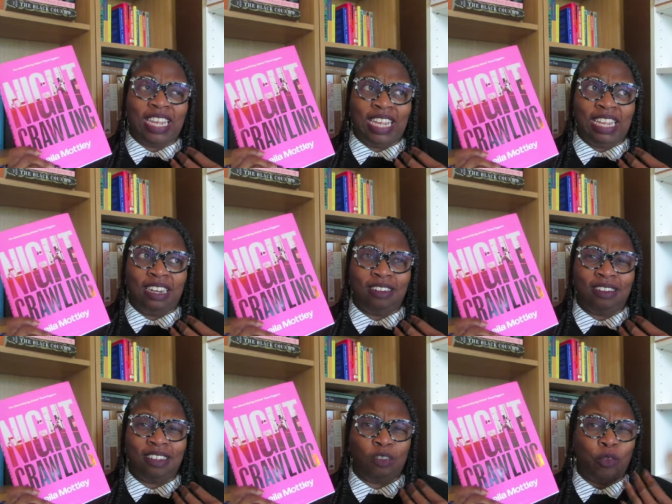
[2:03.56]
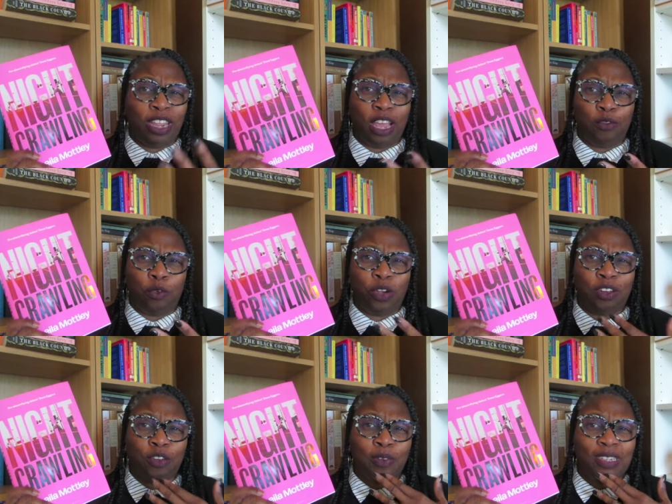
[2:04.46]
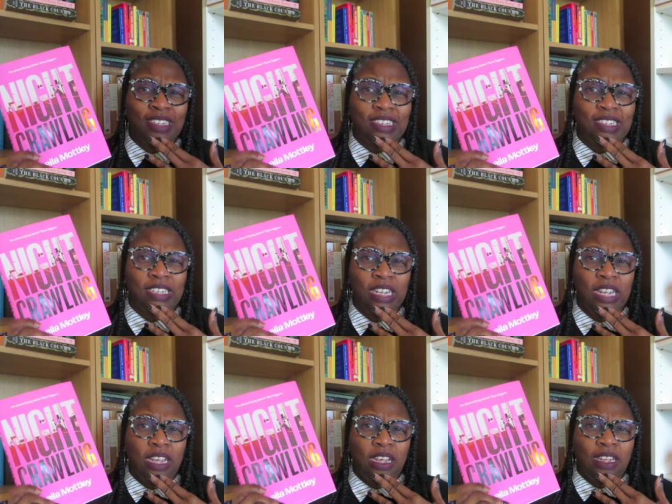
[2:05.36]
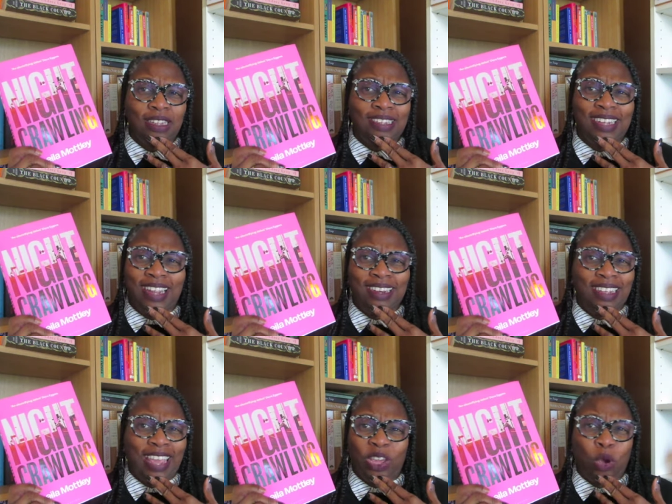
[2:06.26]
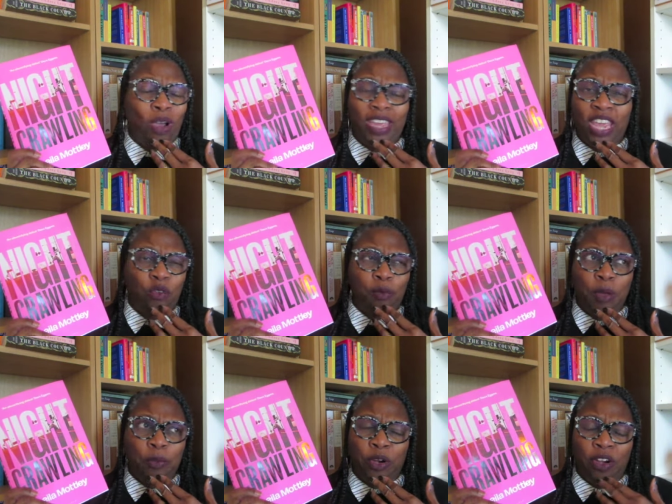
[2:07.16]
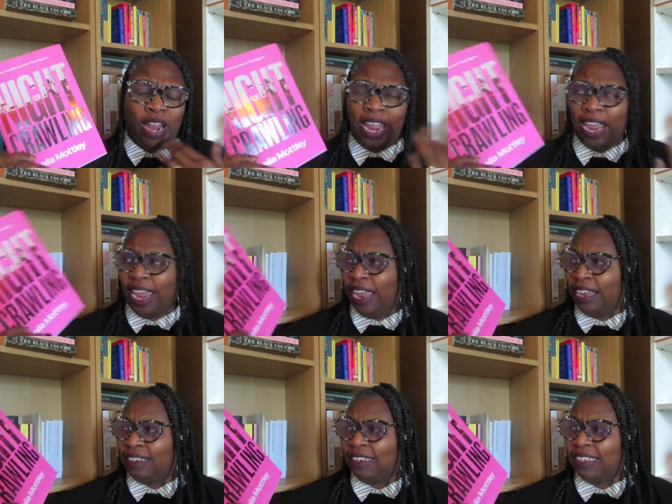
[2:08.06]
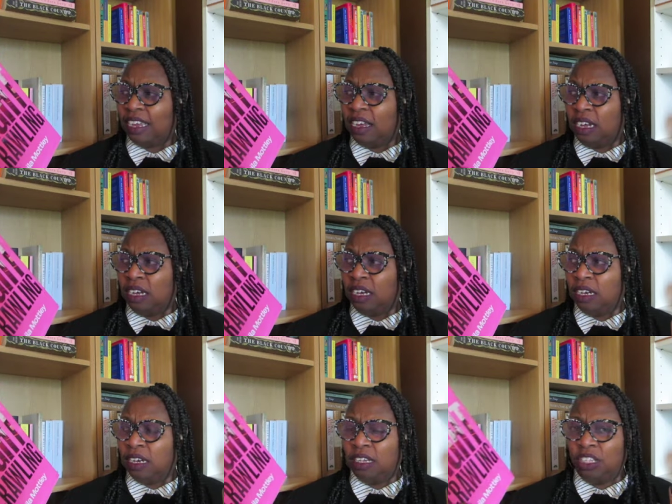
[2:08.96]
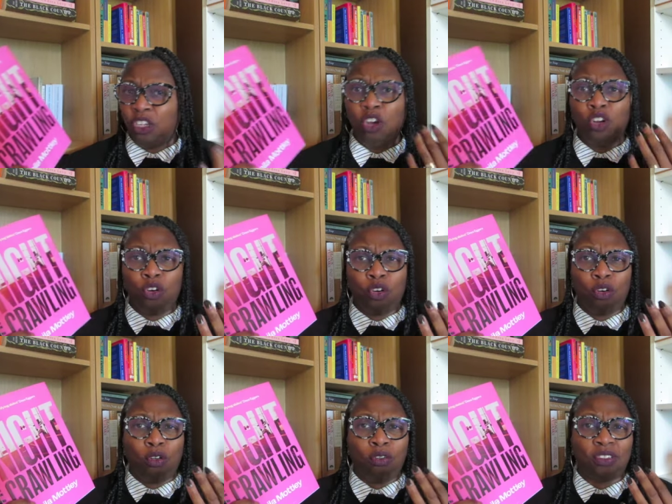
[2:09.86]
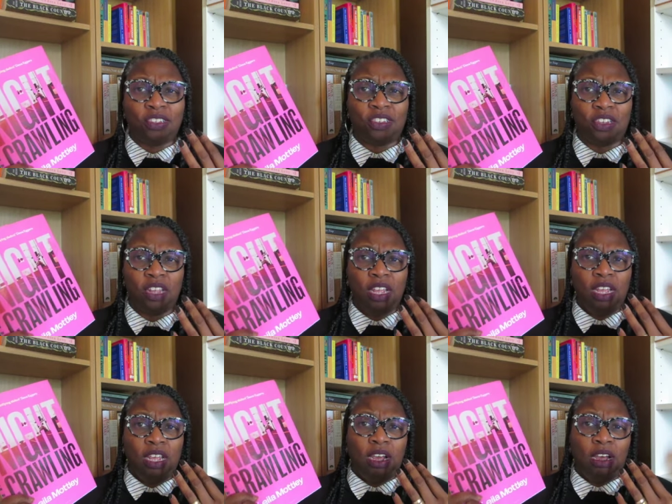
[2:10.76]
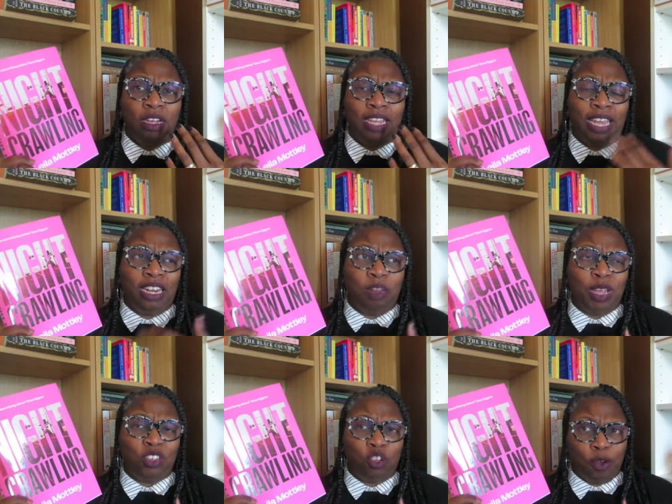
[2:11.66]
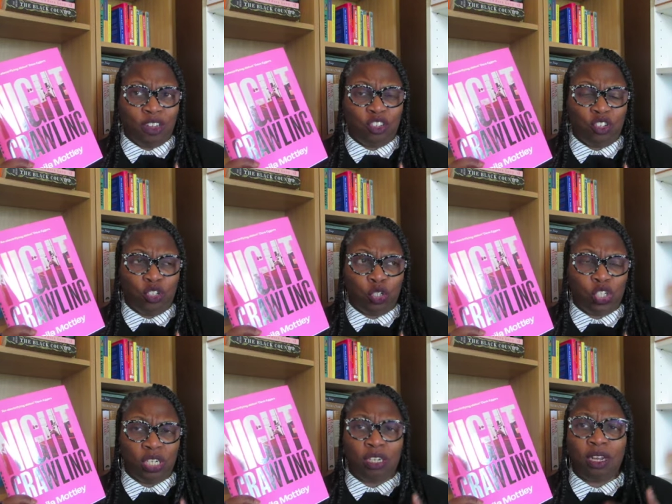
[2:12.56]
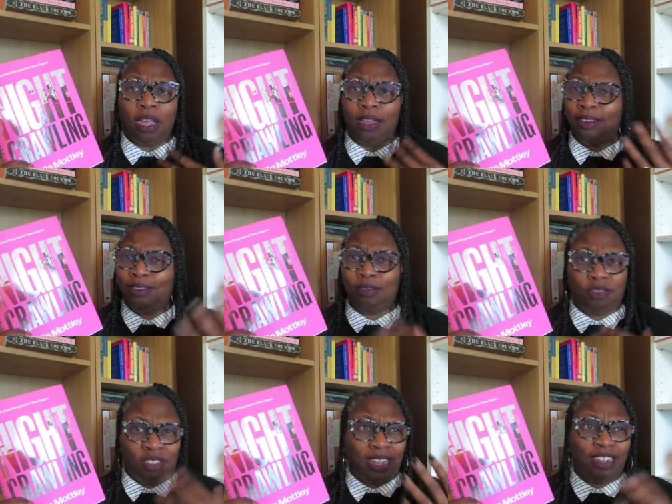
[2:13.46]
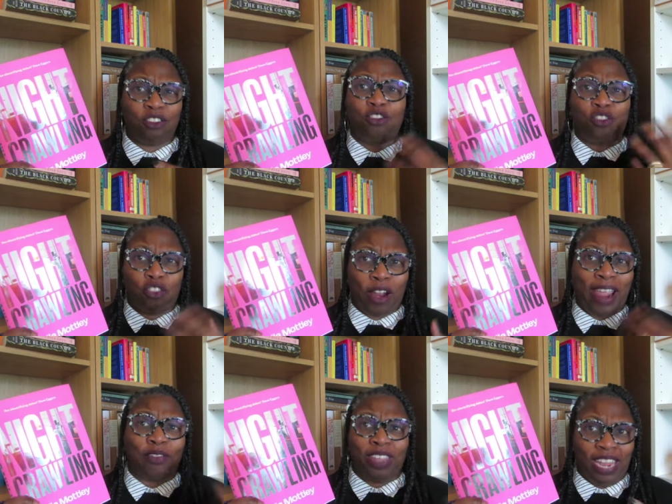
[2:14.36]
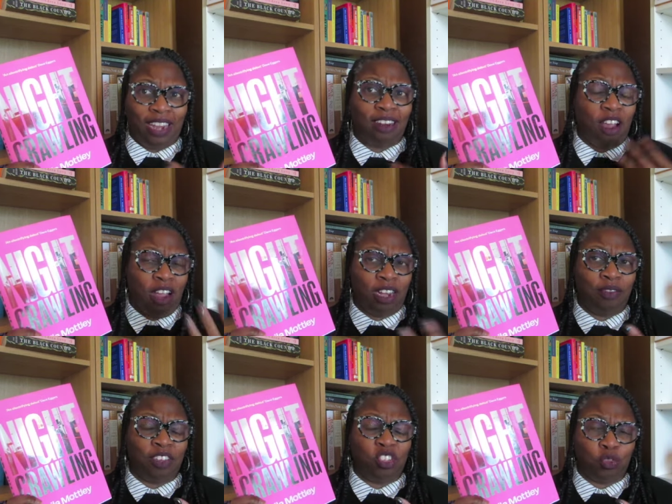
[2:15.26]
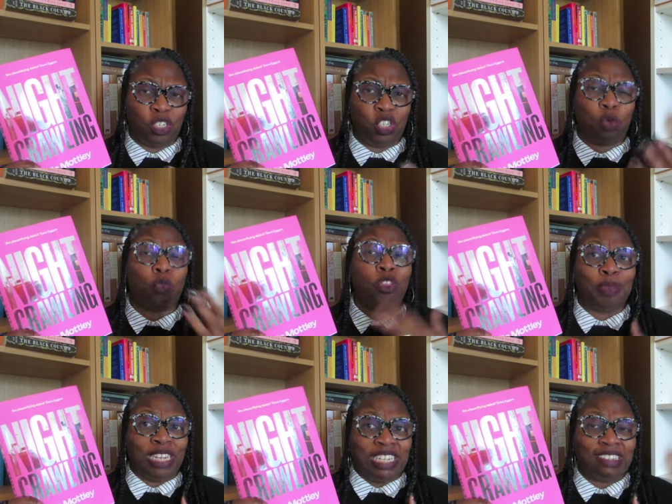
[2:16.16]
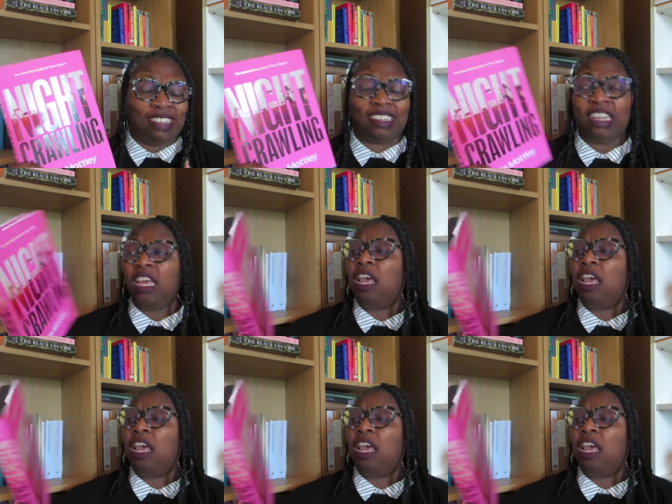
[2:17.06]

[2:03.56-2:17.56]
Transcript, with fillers: in somewhere in California. I don't know if it's San Diego, I can't remember, and uh, young girls uh, getting them into prostitution. Uh, it's like trafficking kind of situation with police.